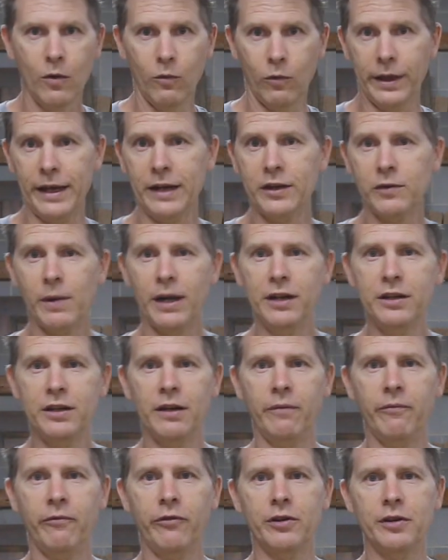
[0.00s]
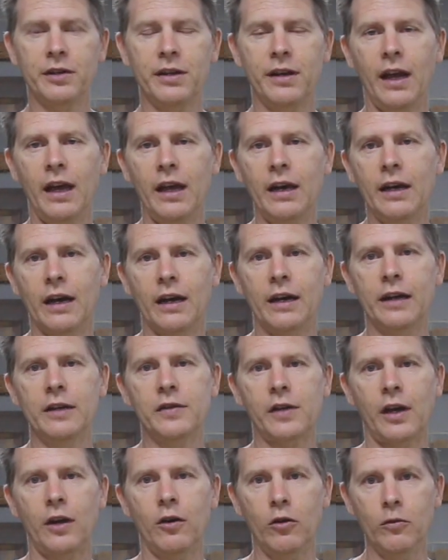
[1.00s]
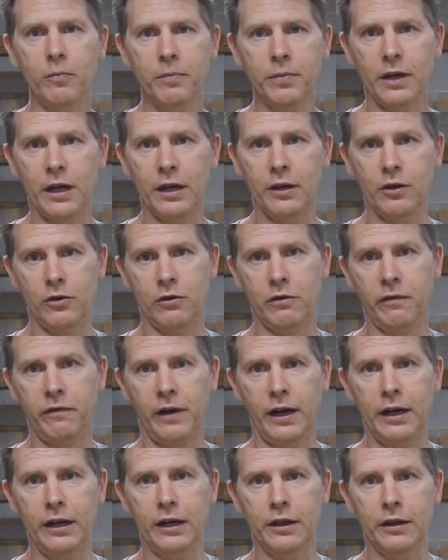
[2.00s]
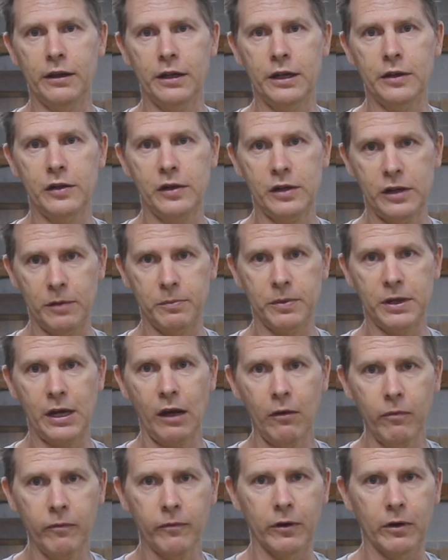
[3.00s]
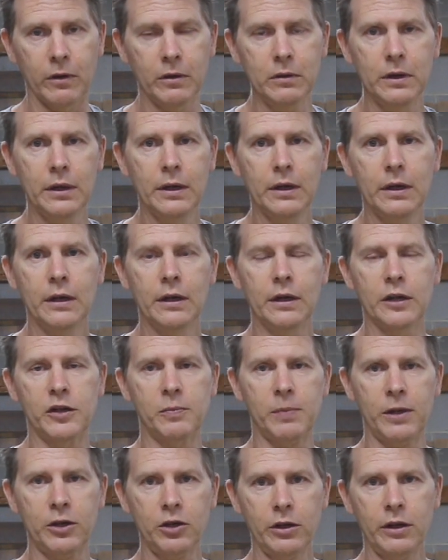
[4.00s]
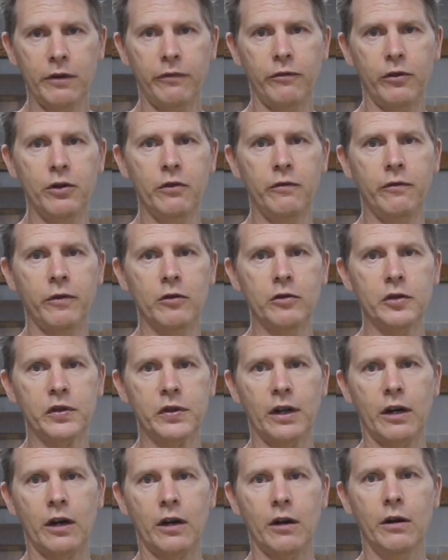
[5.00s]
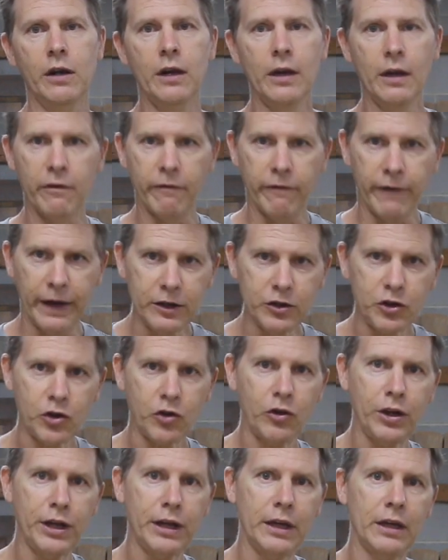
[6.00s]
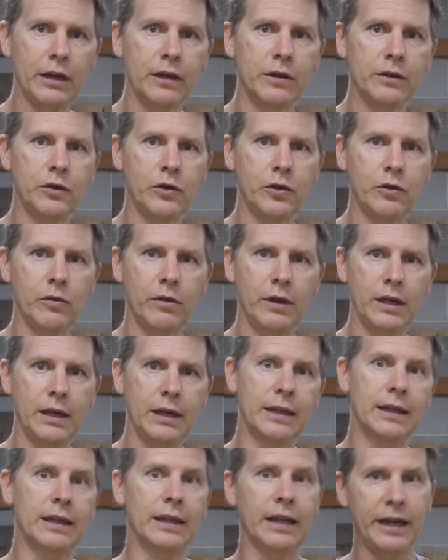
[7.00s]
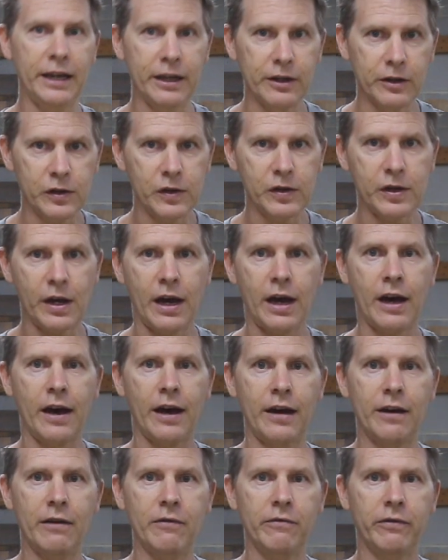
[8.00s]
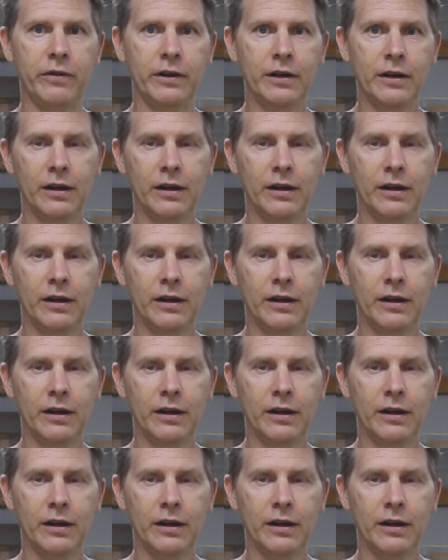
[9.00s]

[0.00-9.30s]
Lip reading: Well, that's my tip for today, guys. I hope that you're finding these tips helpful, especially for you folks that are venturing into the Layens hive